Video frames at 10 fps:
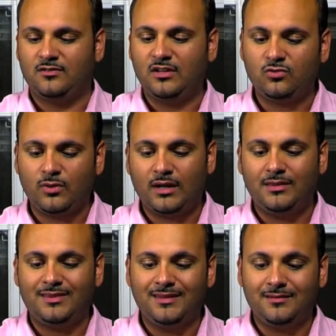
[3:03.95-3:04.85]

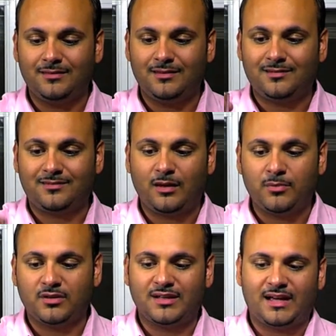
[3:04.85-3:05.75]
This
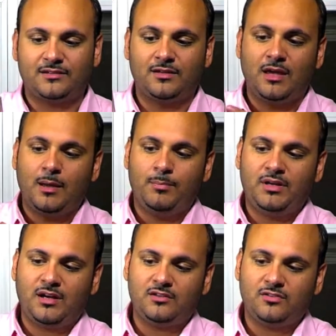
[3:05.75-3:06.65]
tumbler glass,
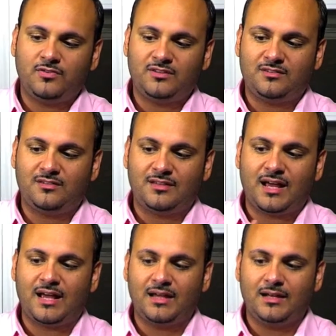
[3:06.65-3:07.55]
because of its
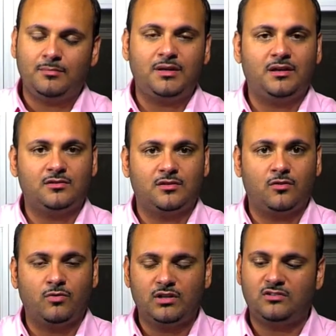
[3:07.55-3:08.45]
design and because of the
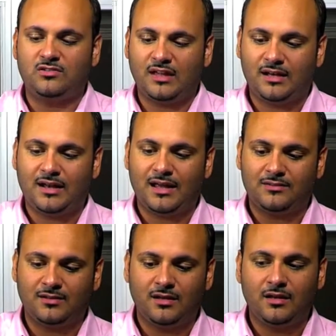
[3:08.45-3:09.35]
ridges that it
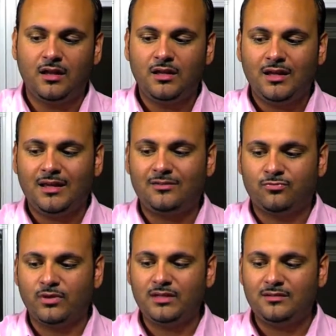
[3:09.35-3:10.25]
has in it, is
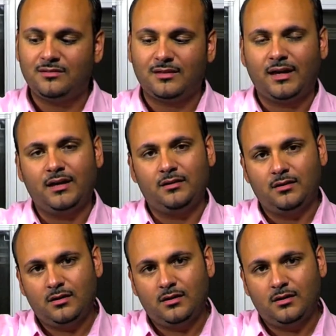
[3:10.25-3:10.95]
really designed